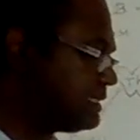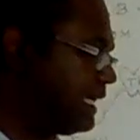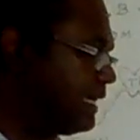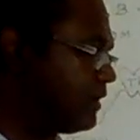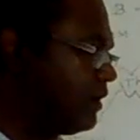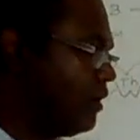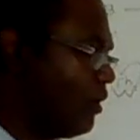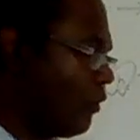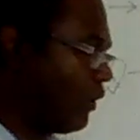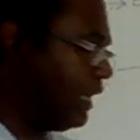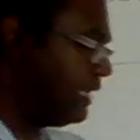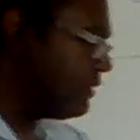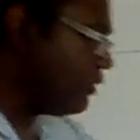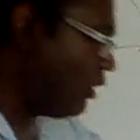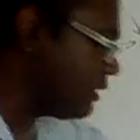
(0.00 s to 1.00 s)
that
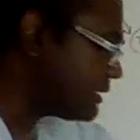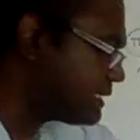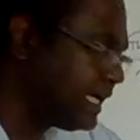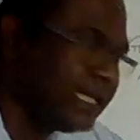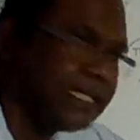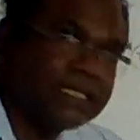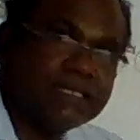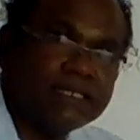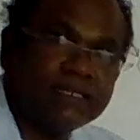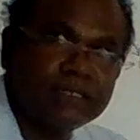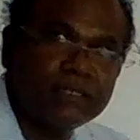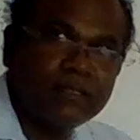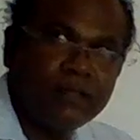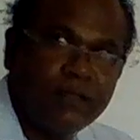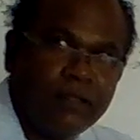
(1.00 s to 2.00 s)
only those cells
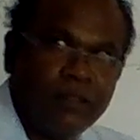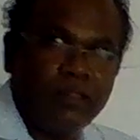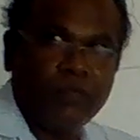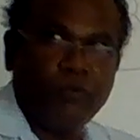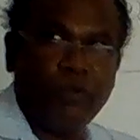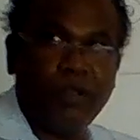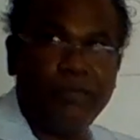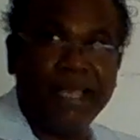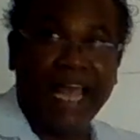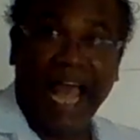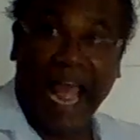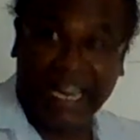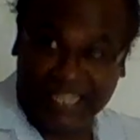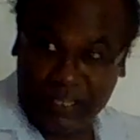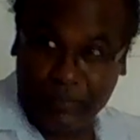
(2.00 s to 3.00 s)
will be
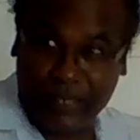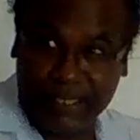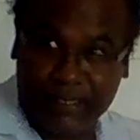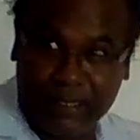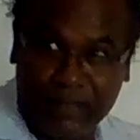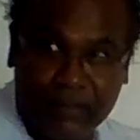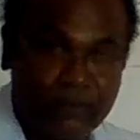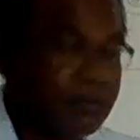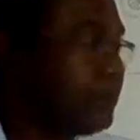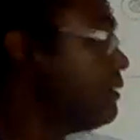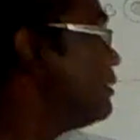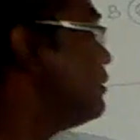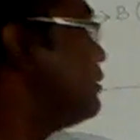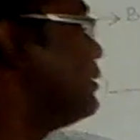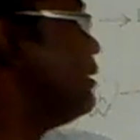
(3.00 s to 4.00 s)
activated
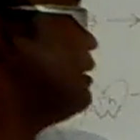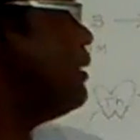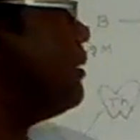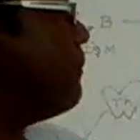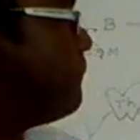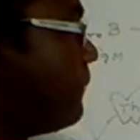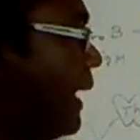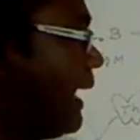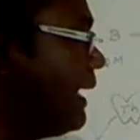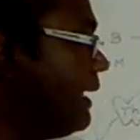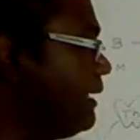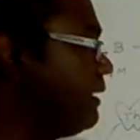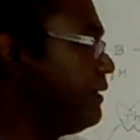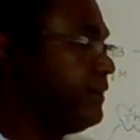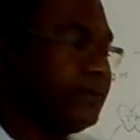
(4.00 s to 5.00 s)
by,
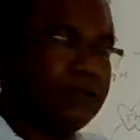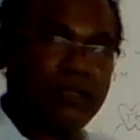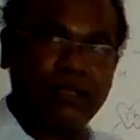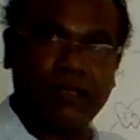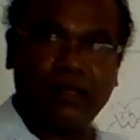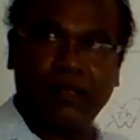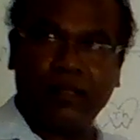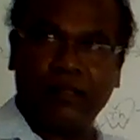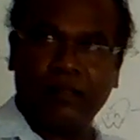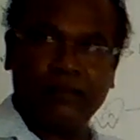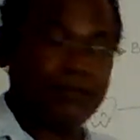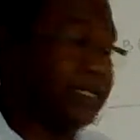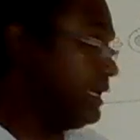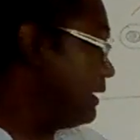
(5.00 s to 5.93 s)
see,